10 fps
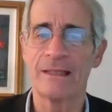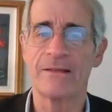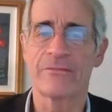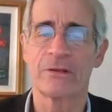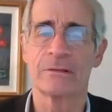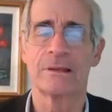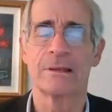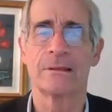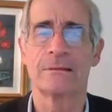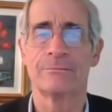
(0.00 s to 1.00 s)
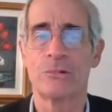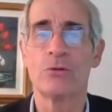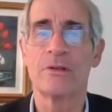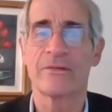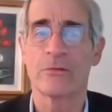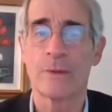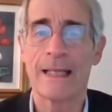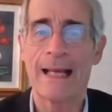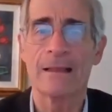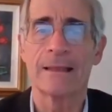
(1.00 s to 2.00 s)
different, two different
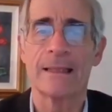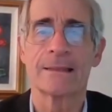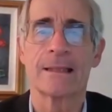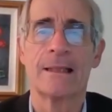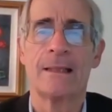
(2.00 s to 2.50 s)
realities.